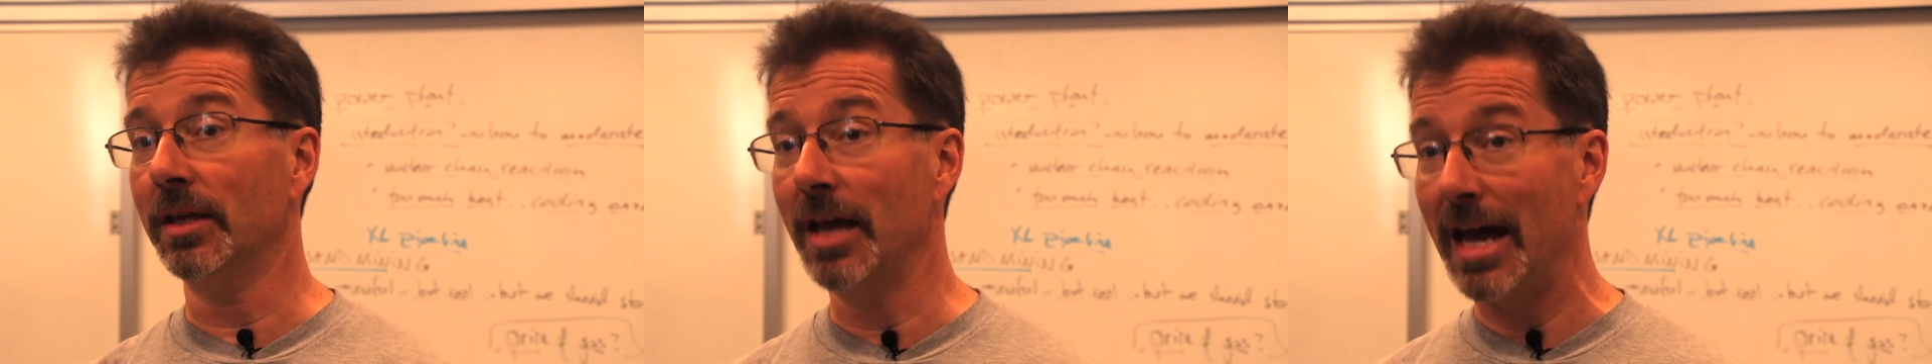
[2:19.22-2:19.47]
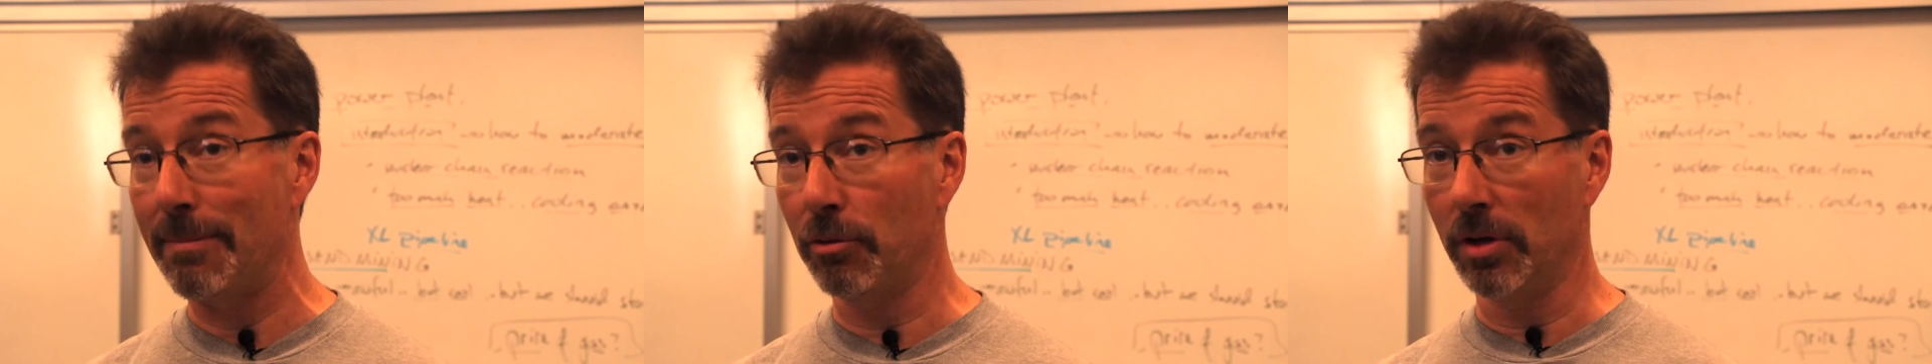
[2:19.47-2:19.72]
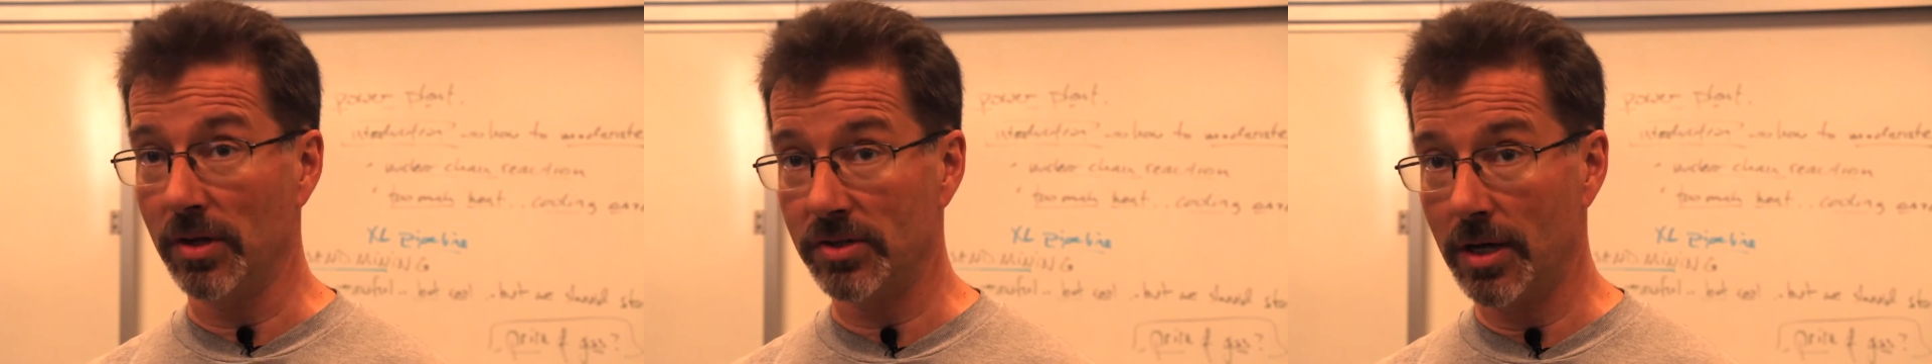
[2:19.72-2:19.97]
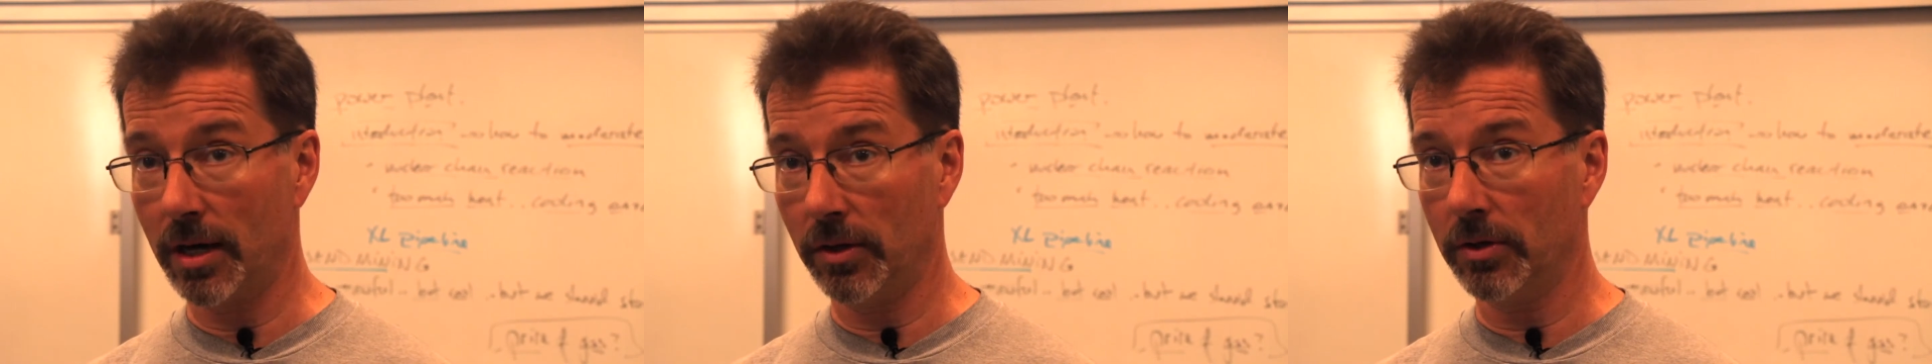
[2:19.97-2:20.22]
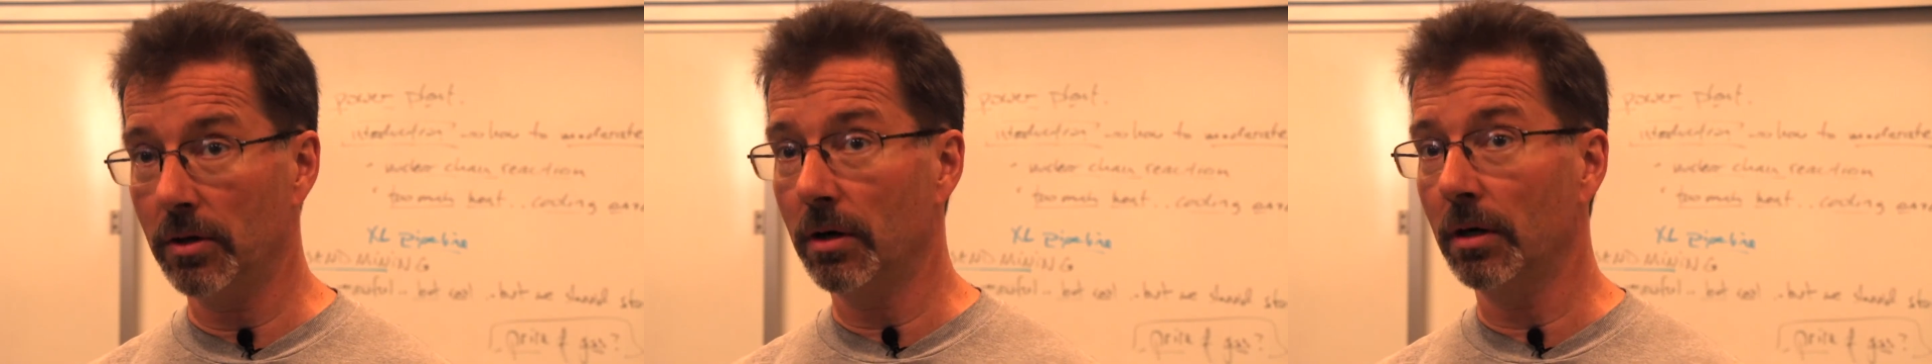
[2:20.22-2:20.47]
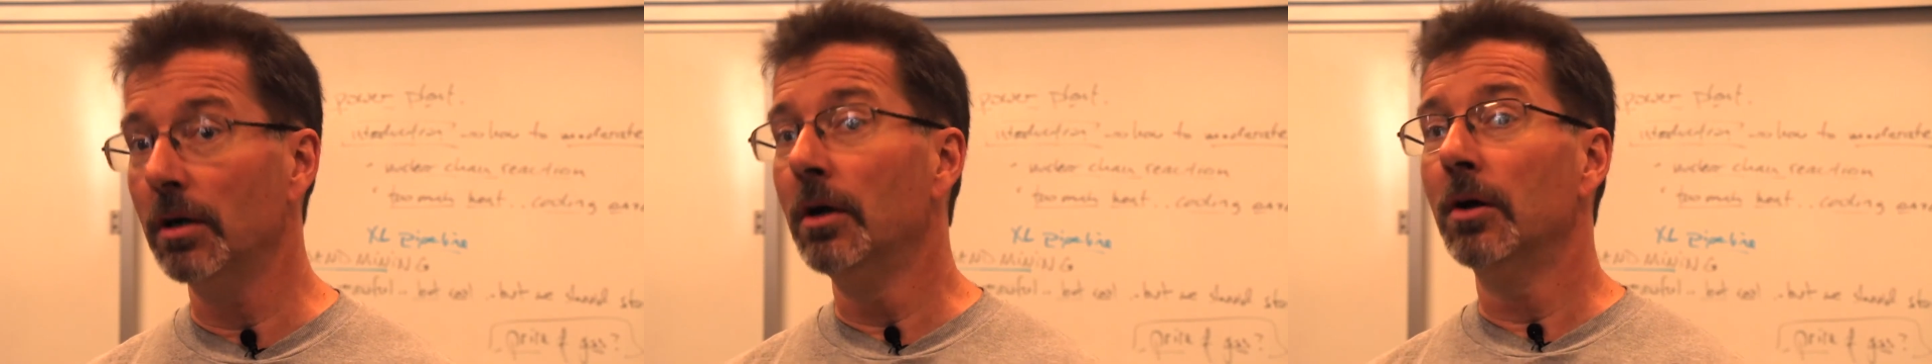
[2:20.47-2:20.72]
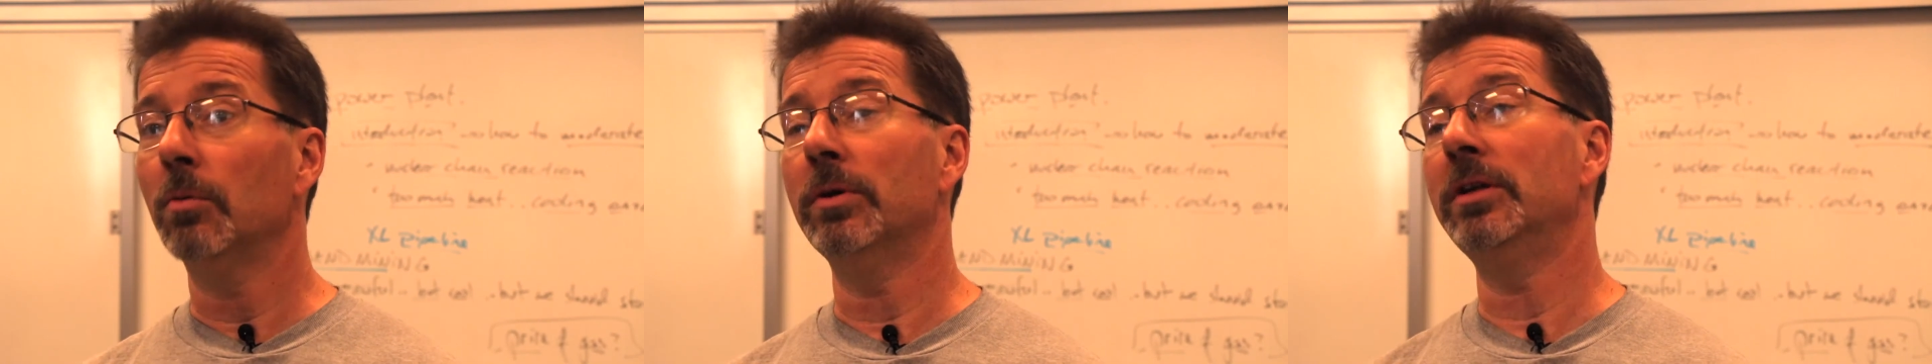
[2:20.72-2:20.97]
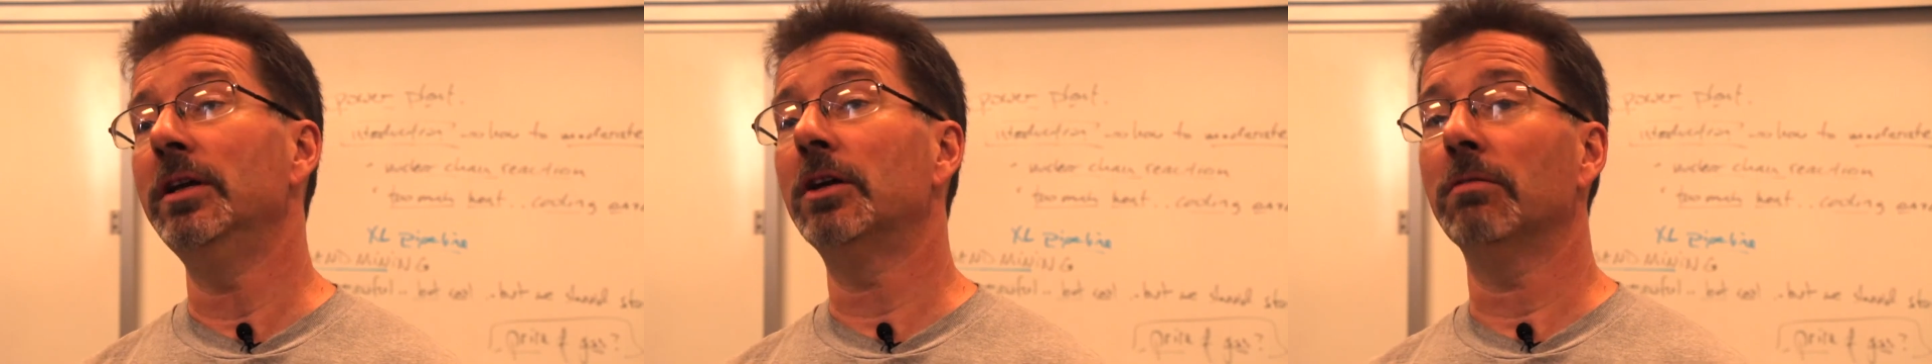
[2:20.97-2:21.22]
the gap around the side of the car,
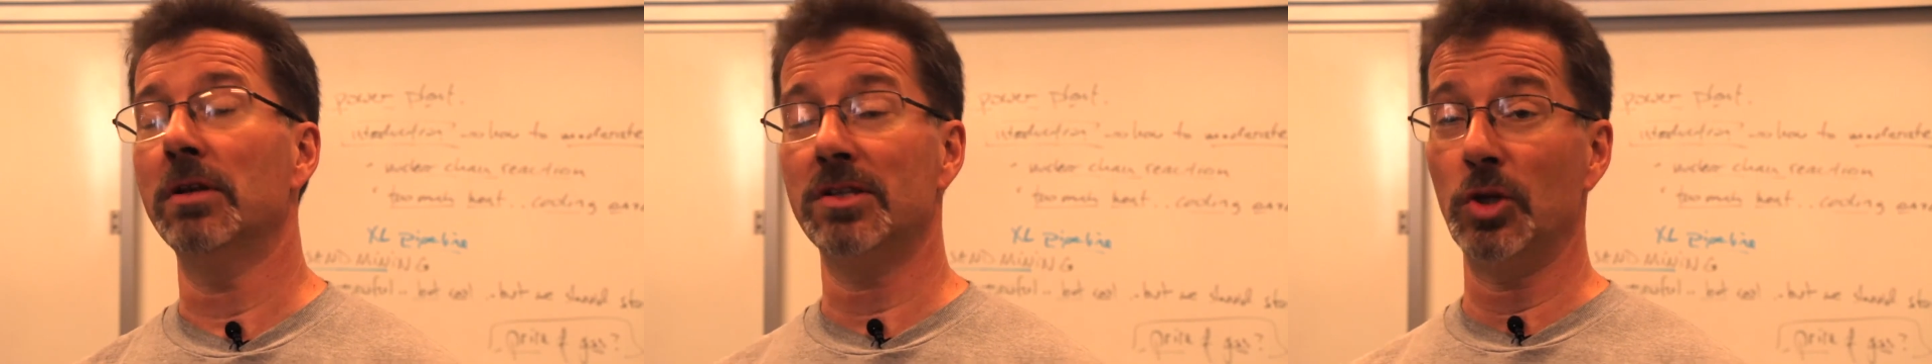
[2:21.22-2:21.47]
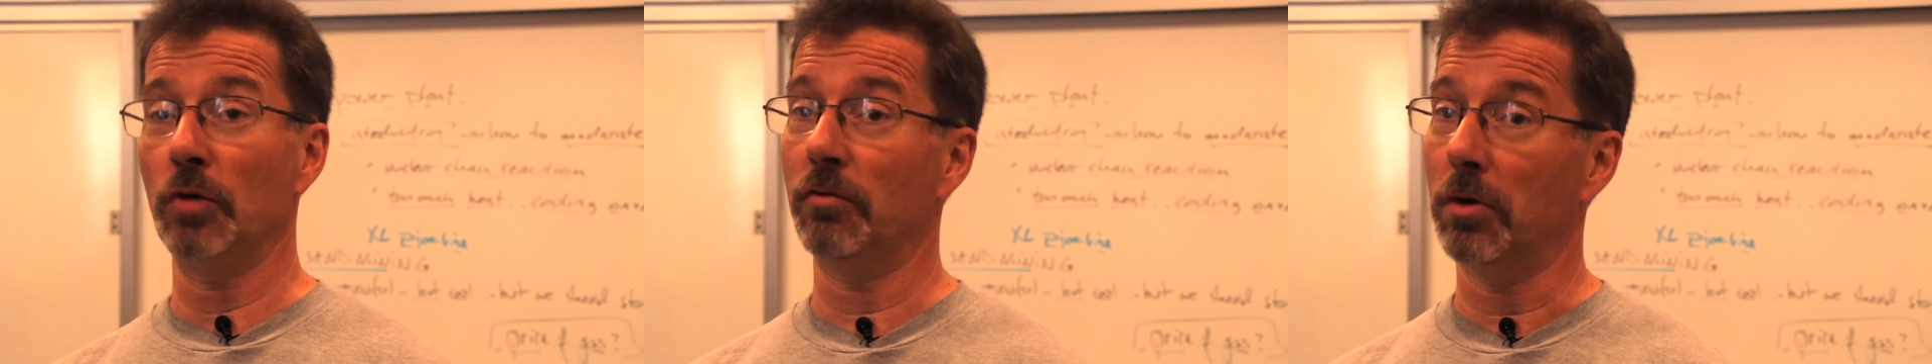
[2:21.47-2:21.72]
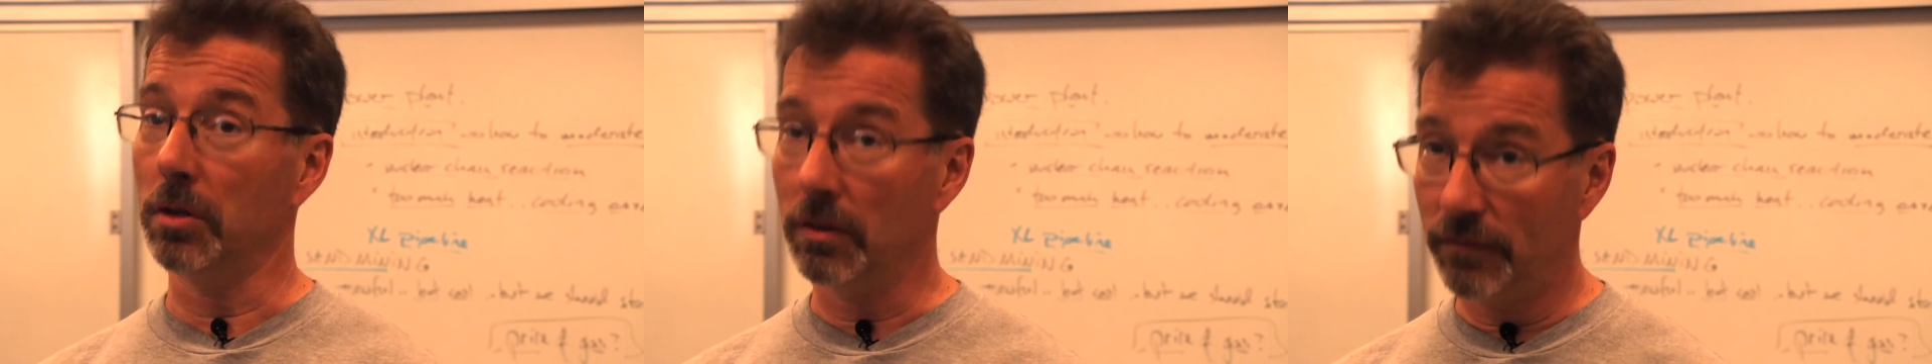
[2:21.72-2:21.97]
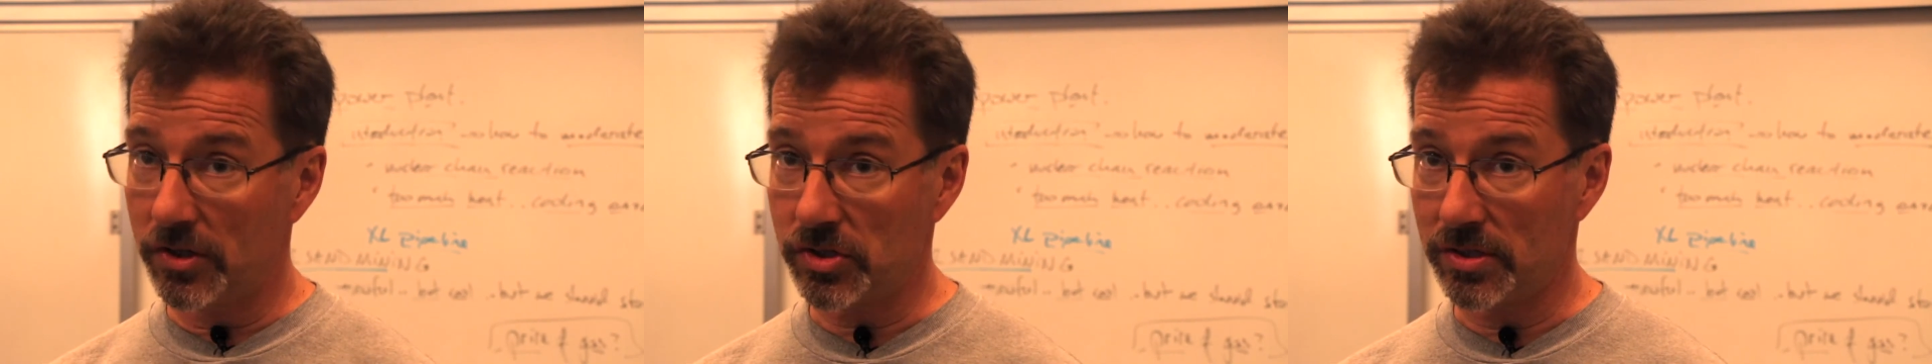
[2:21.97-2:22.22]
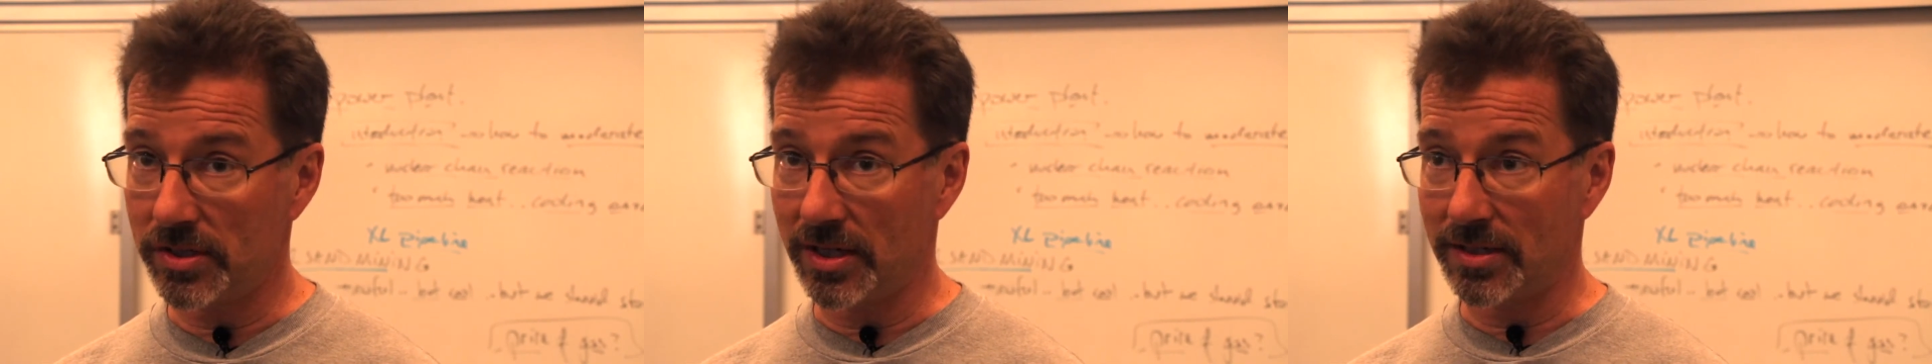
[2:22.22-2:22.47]
would decrease the overall efficiency,